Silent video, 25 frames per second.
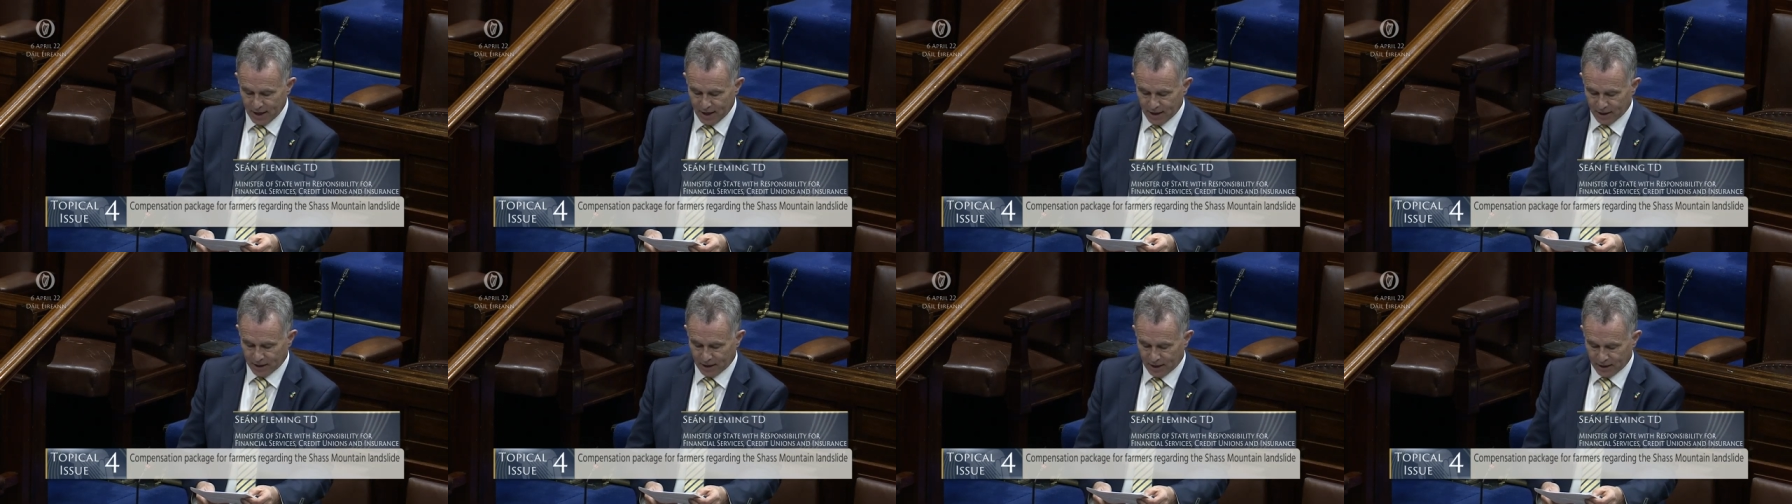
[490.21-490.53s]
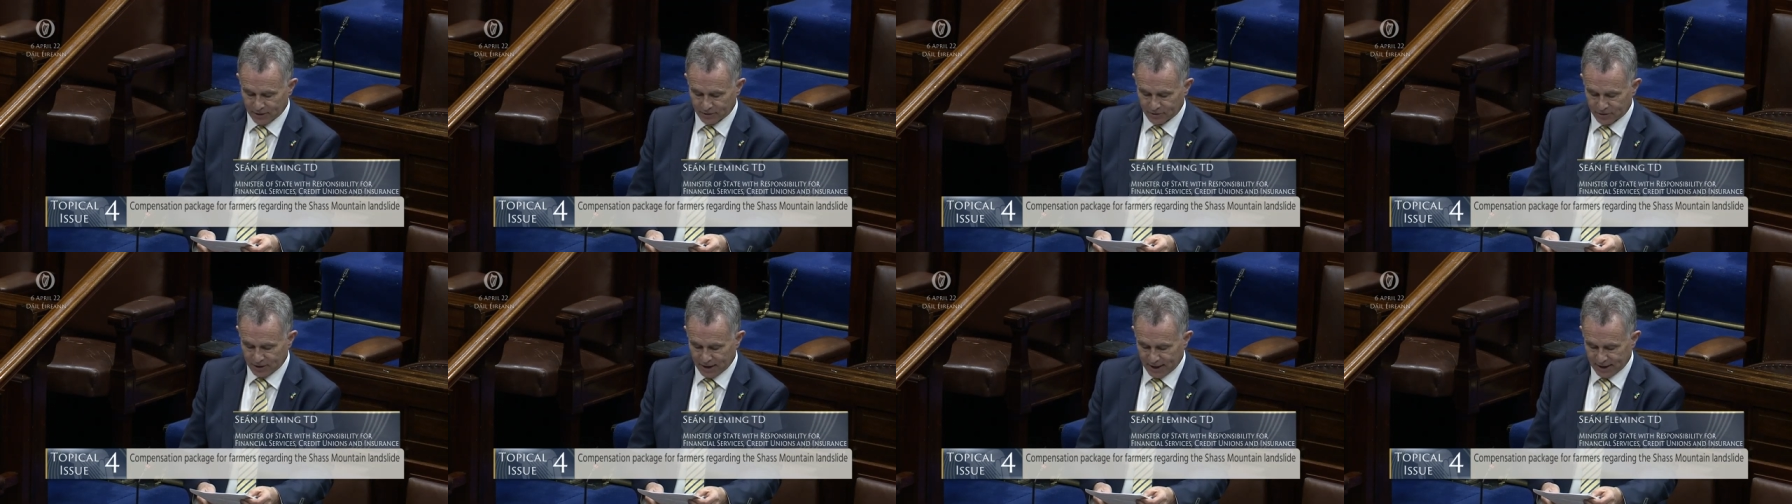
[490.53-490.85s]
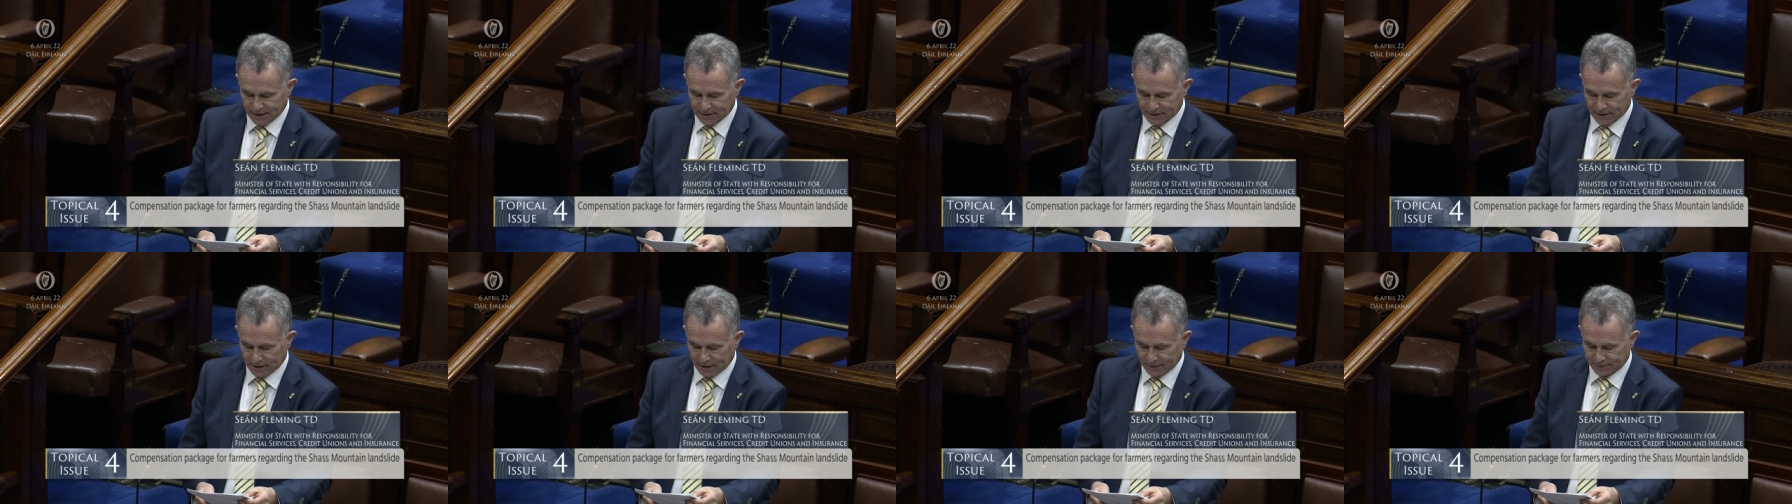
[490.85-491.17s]

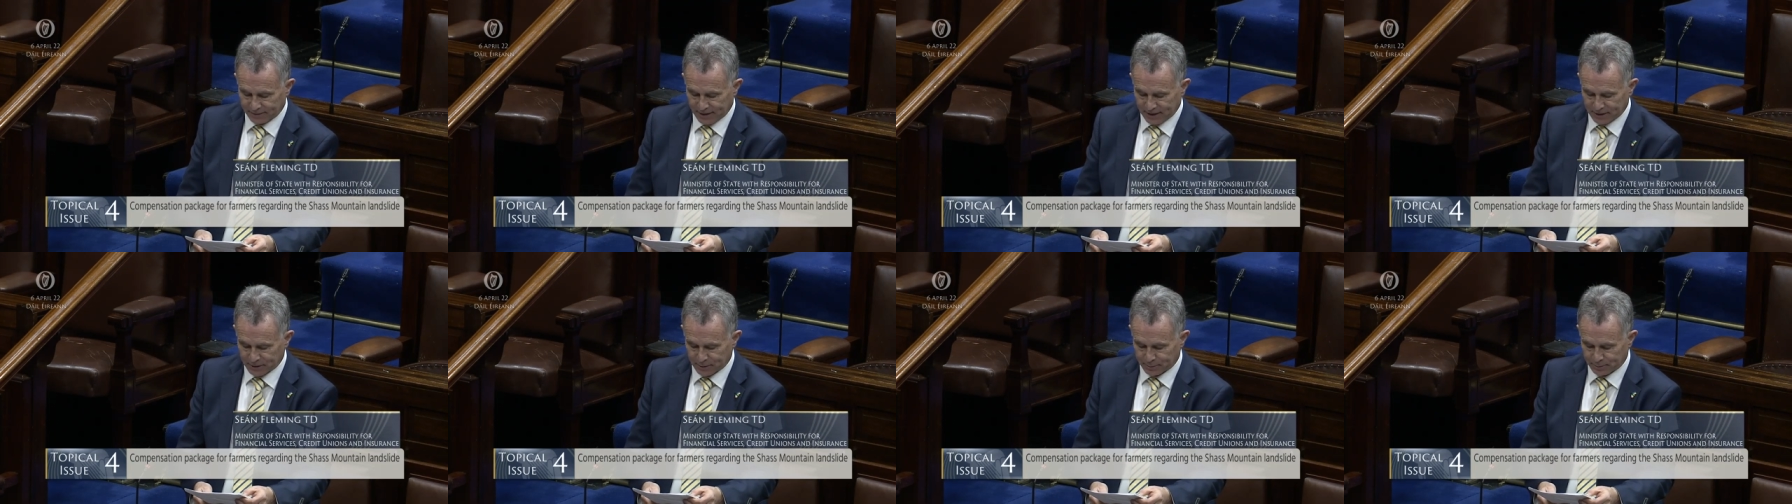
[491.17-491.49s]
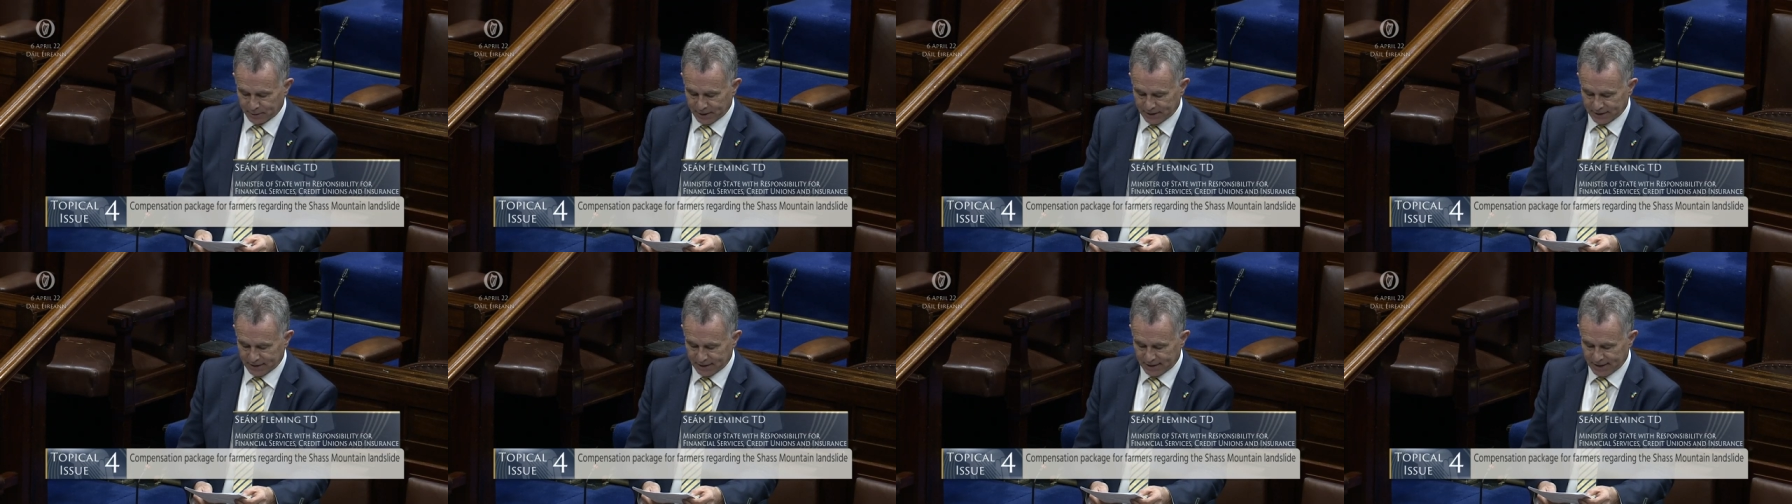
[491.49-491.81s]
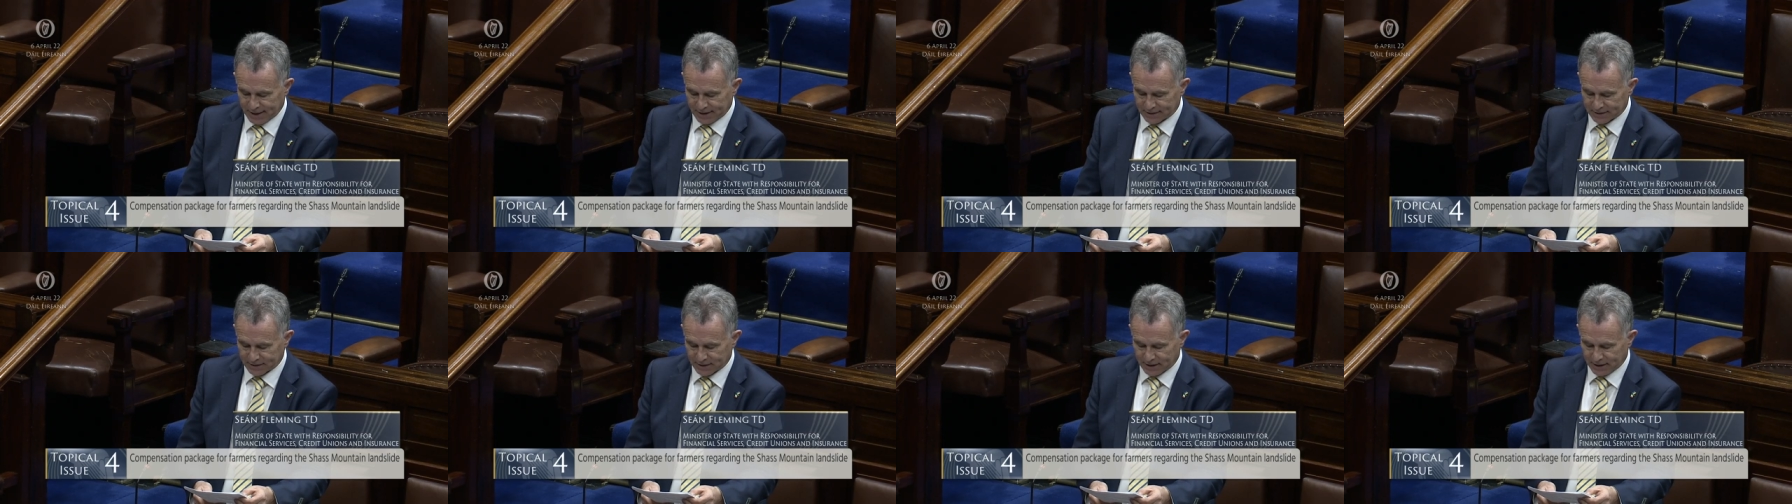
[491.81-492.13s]
contracts affected by the
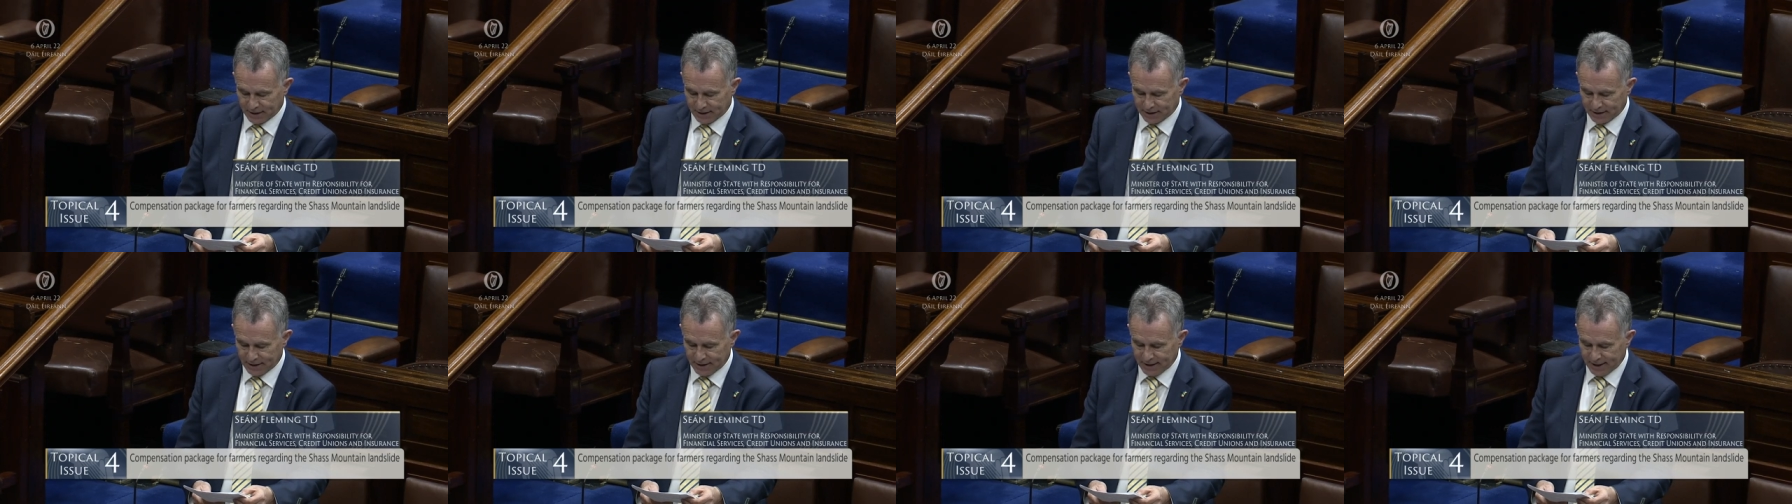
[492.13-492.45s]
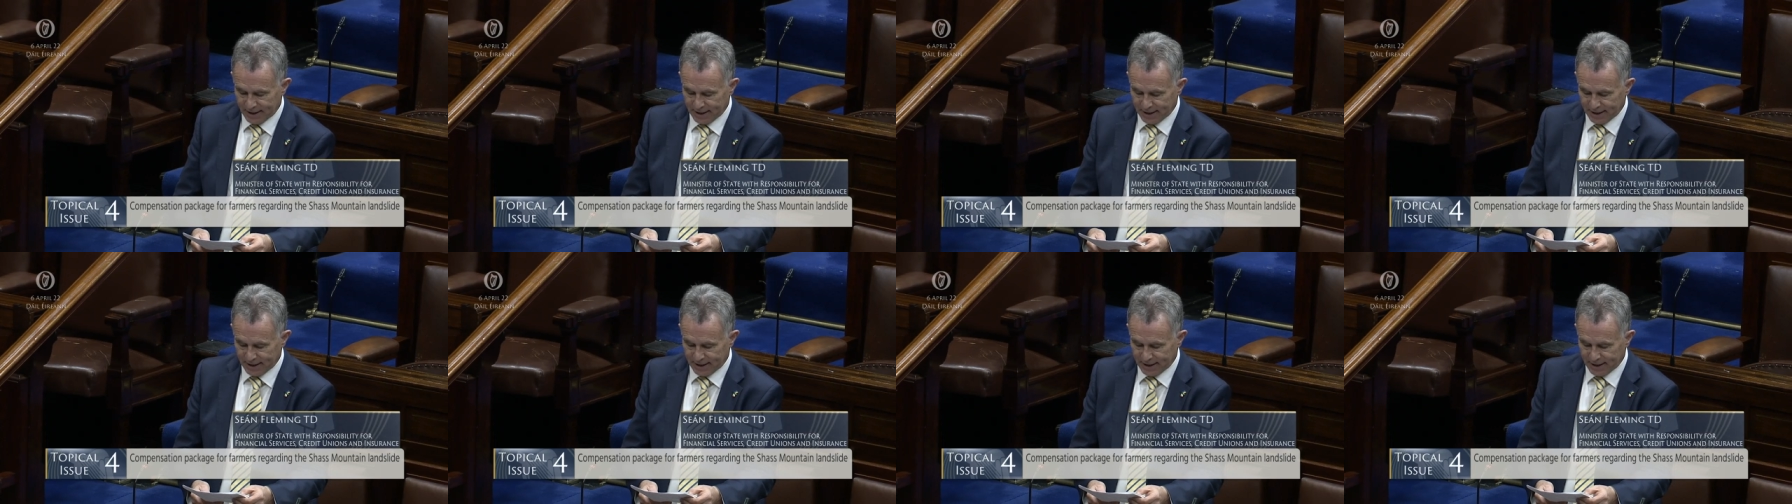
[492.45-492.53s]
landslide.